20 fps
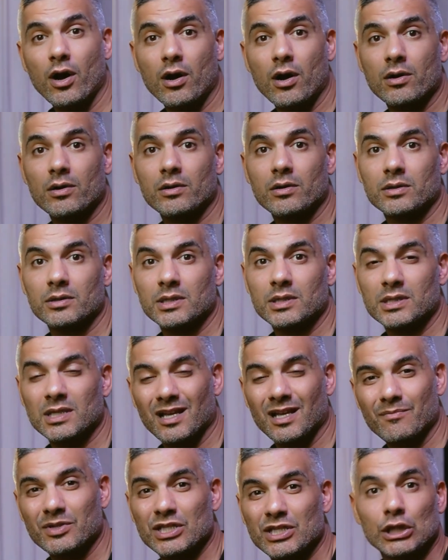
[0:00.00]
are
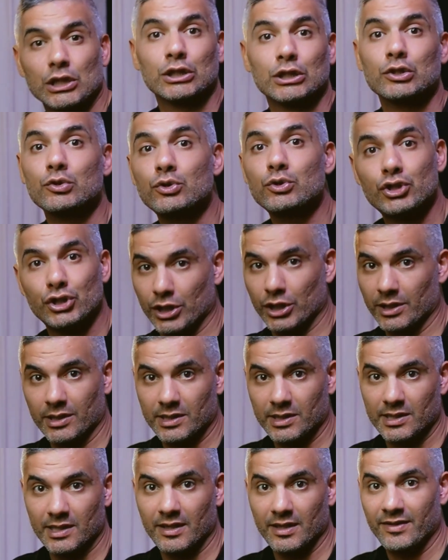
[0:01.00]
some
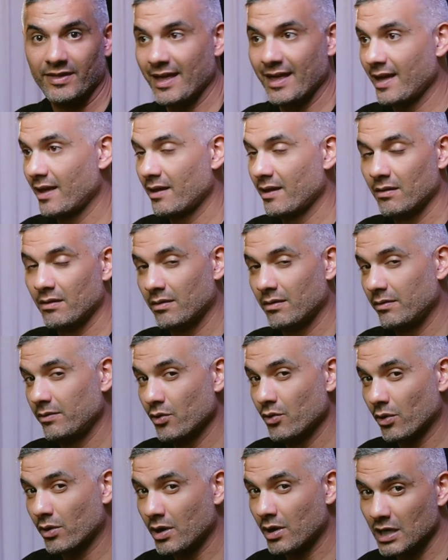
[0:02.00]
solutions that
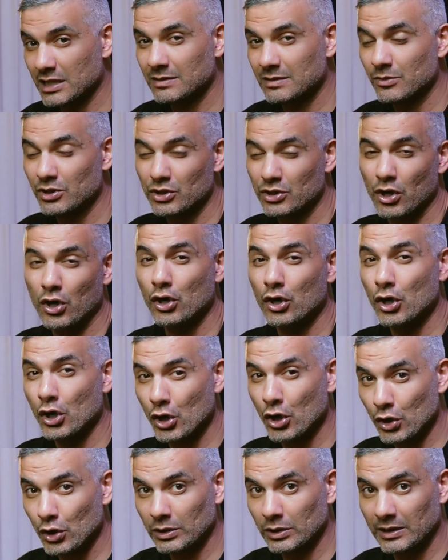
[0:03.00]
your customers are
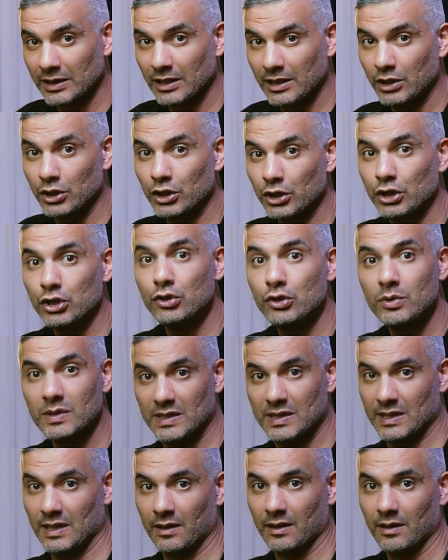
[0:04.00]
currently
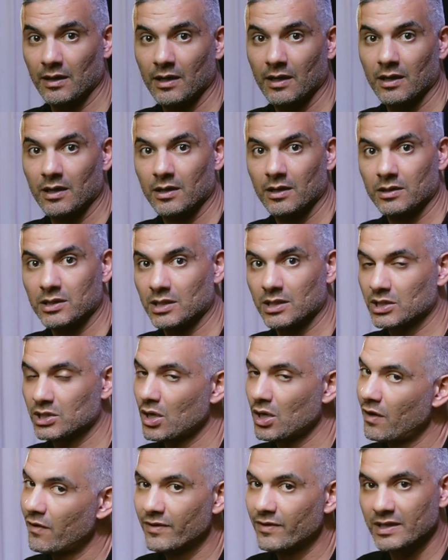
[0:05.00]
using to
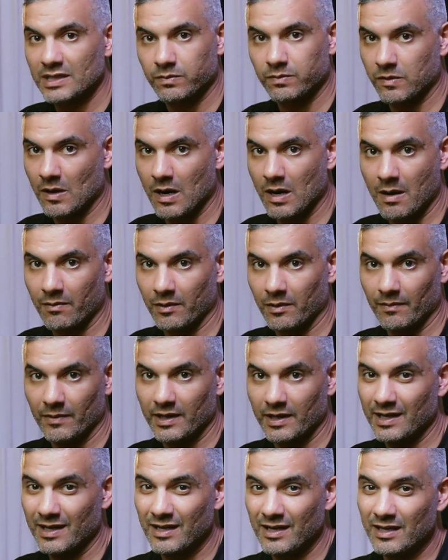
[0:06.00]
solve this problem?
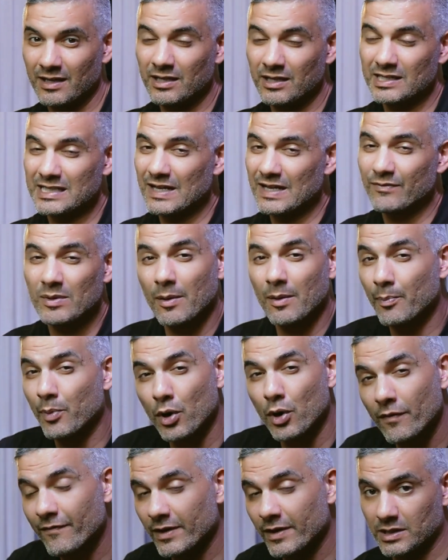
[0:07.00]
It doesn't have to be a
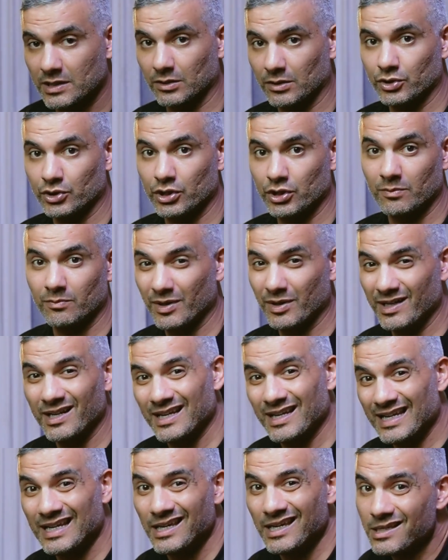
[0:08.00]
perfect solution, but
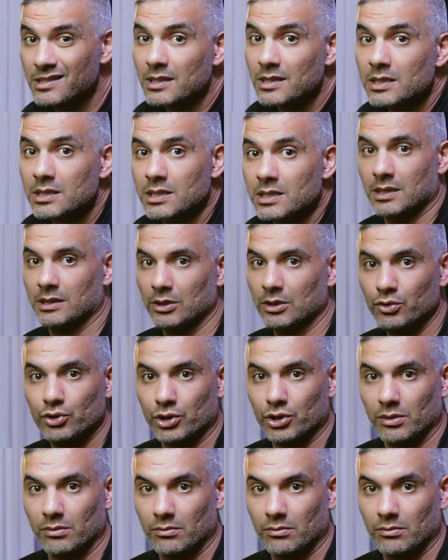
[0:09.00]
it is a solution.